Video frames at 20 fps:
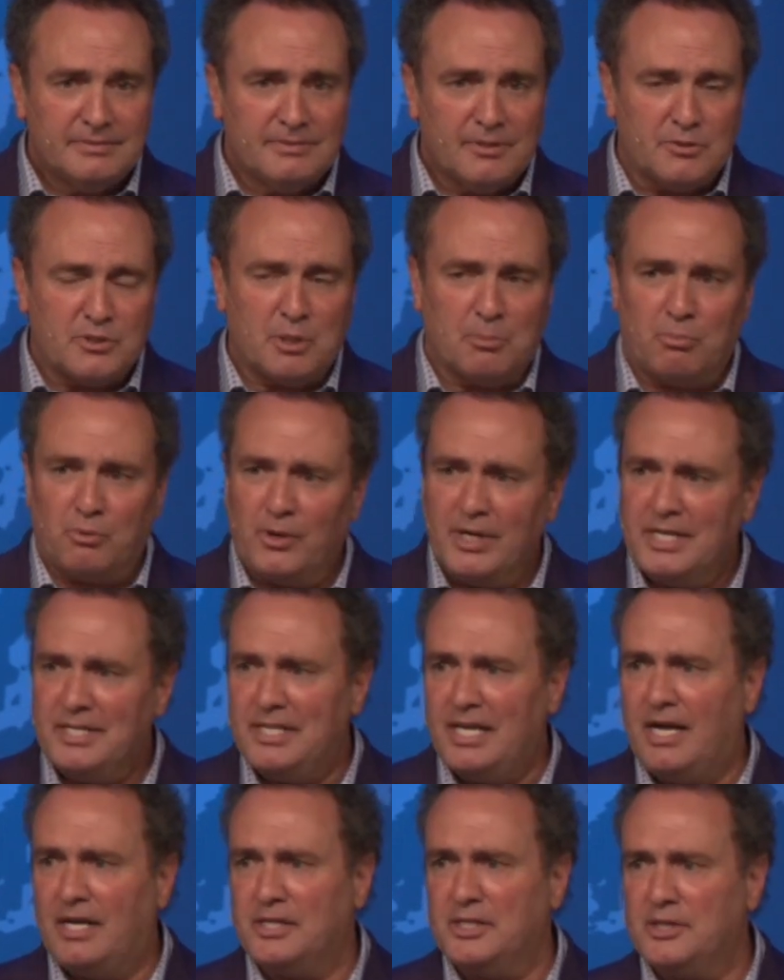There's a
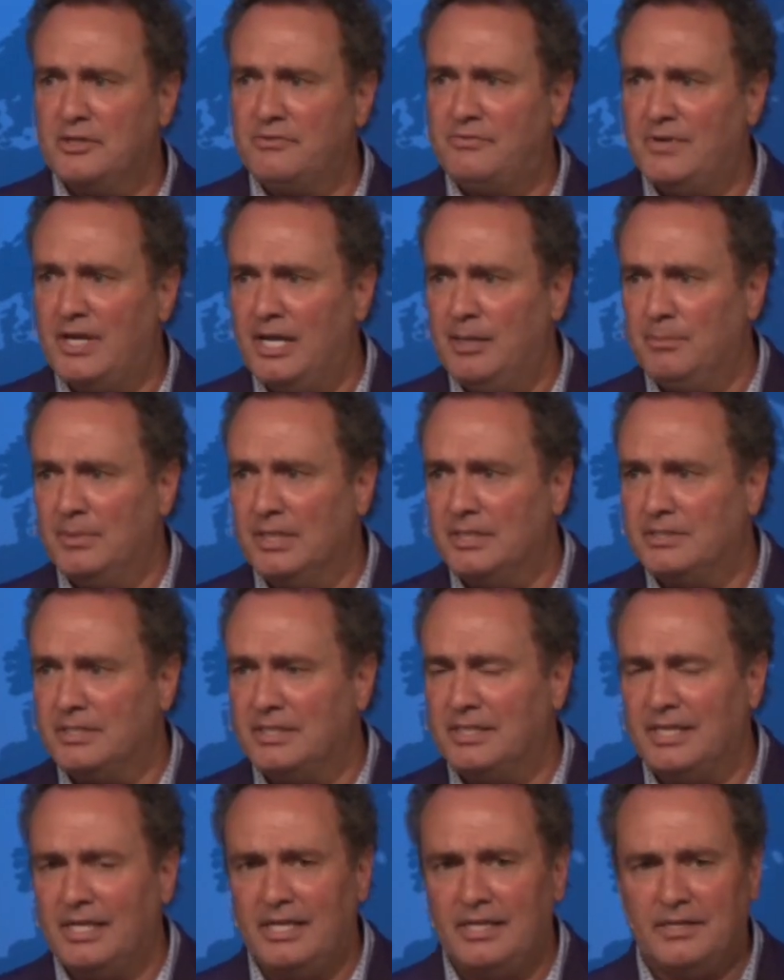breakdown in the family
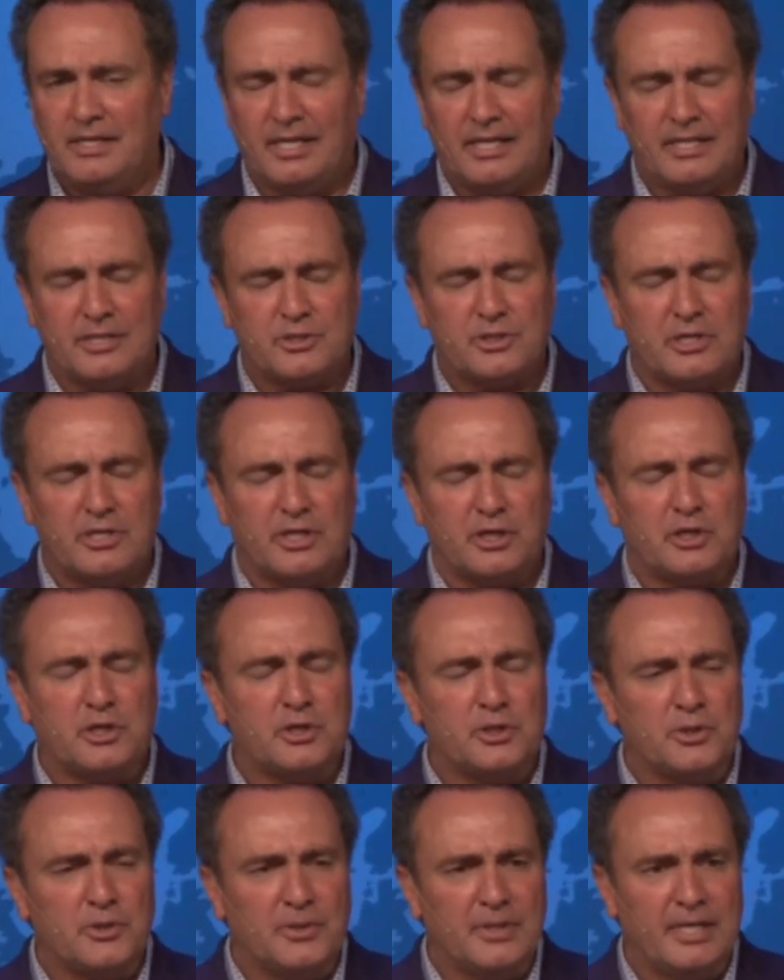today that is
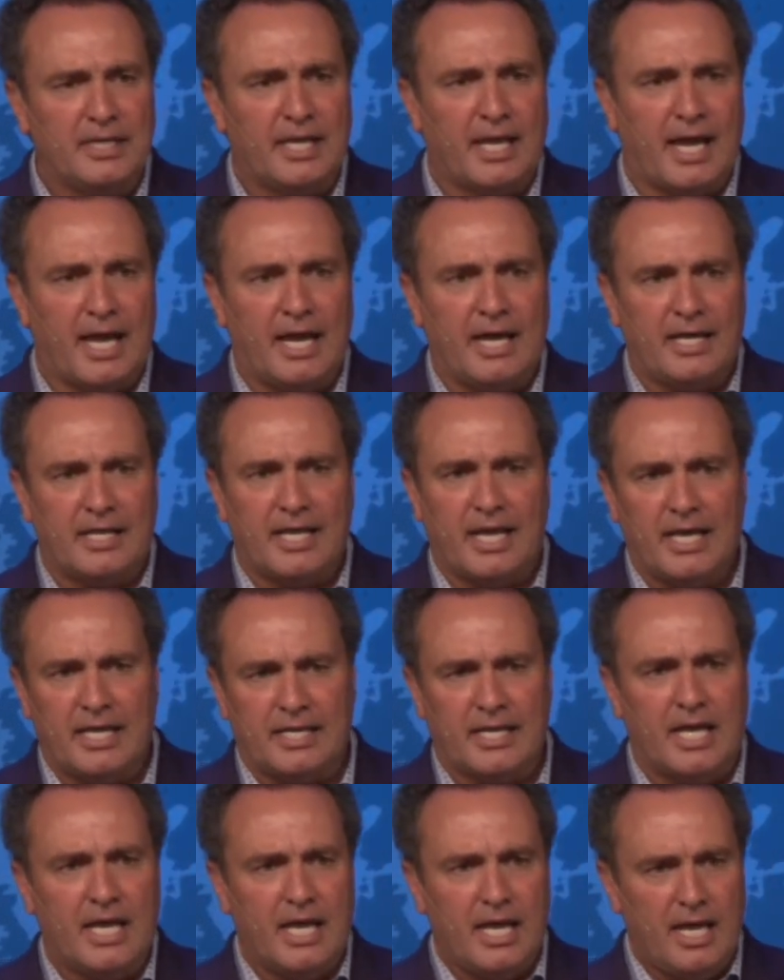occurring at
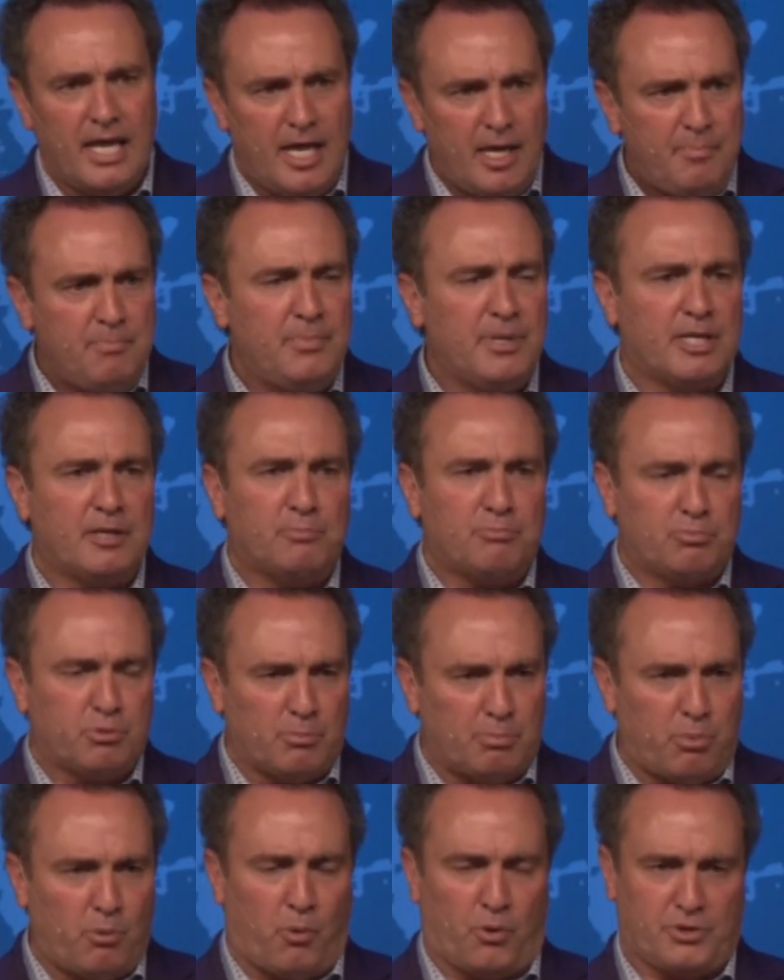an epic
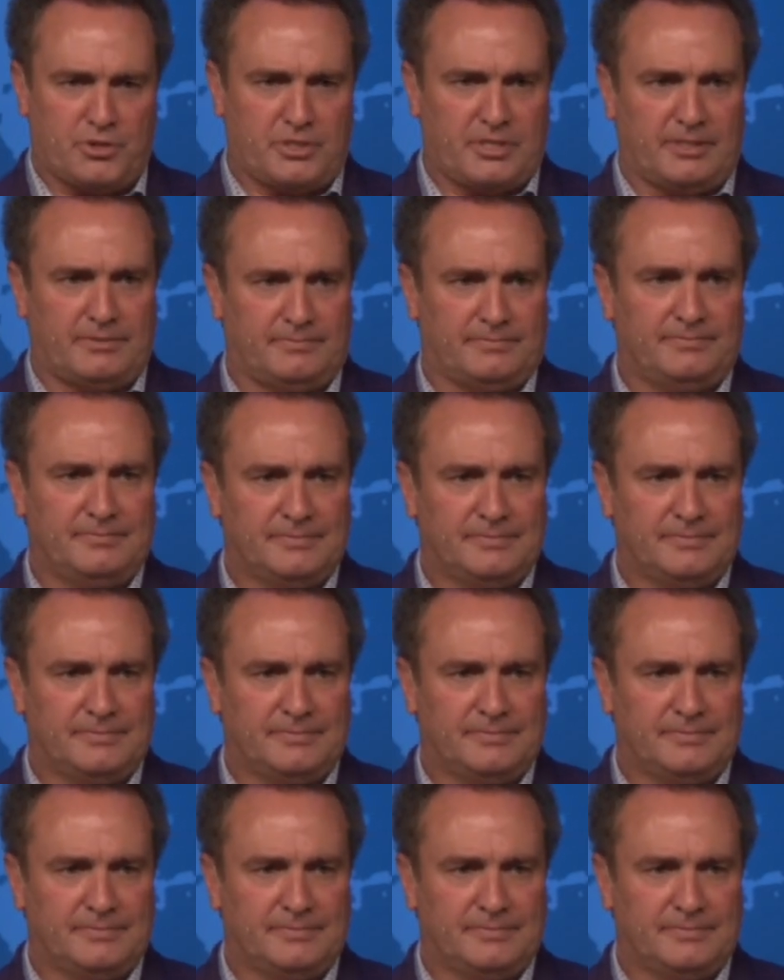proportion.